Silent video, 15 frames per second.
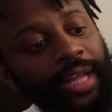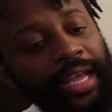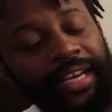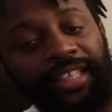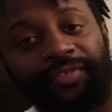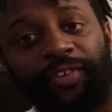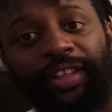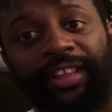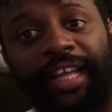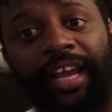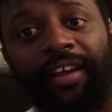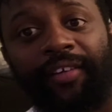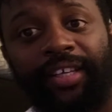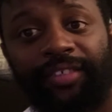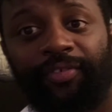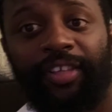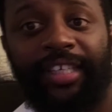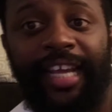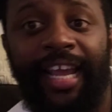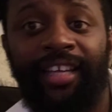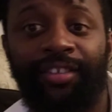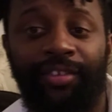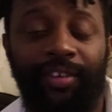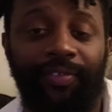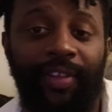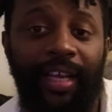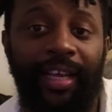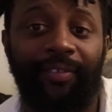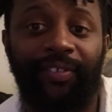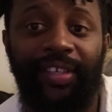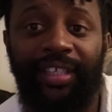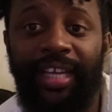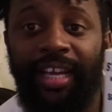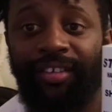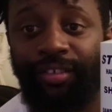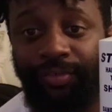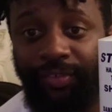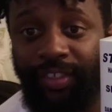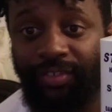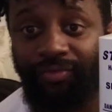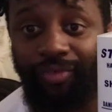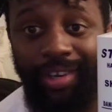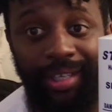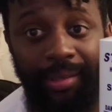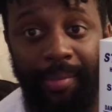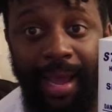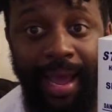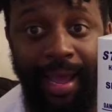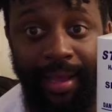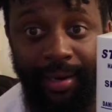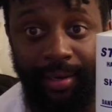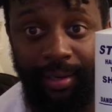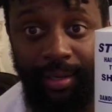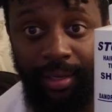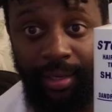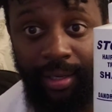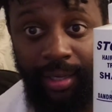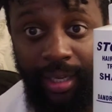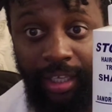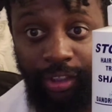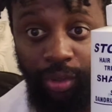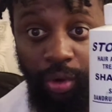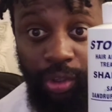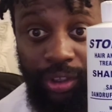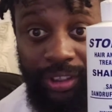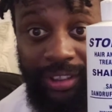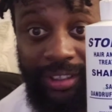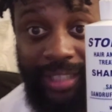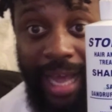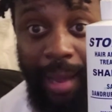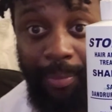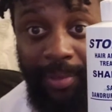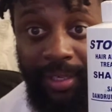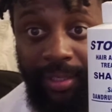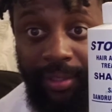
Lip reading: And it's for dandruff. Like if your dandruff is really bad, it's called Stop